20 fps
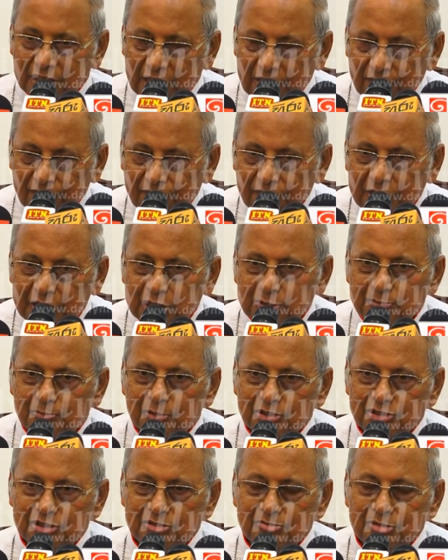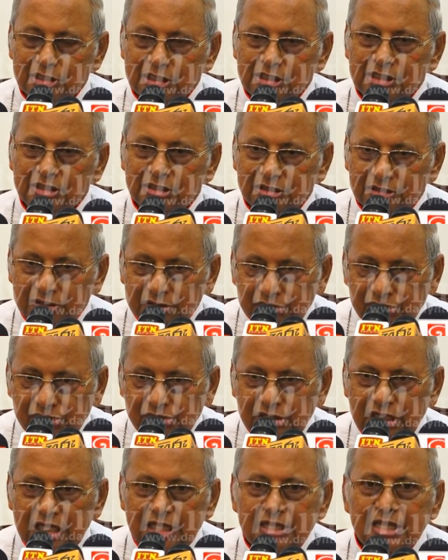if it is possible,
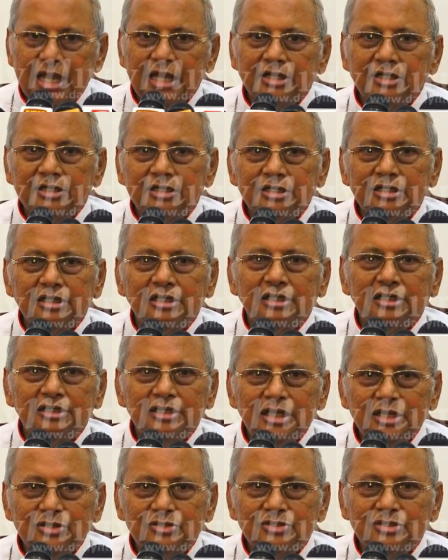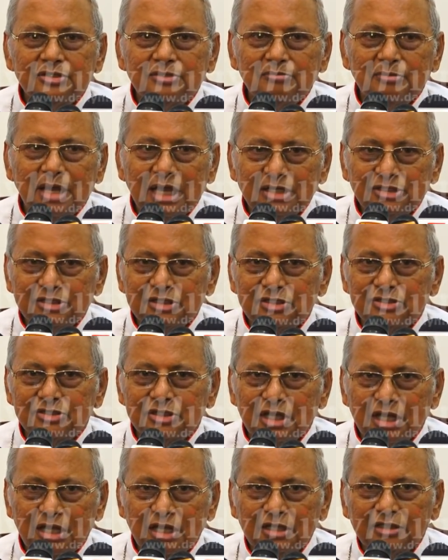see that uh, these
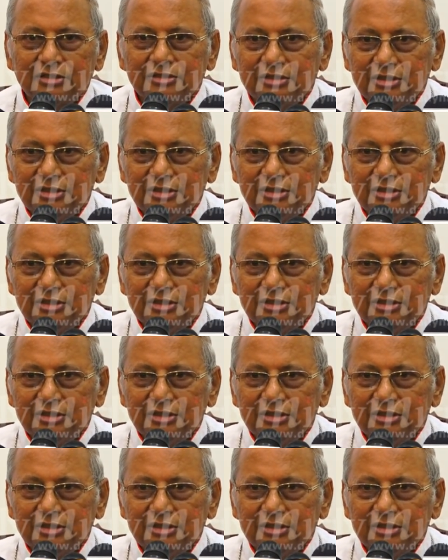masses are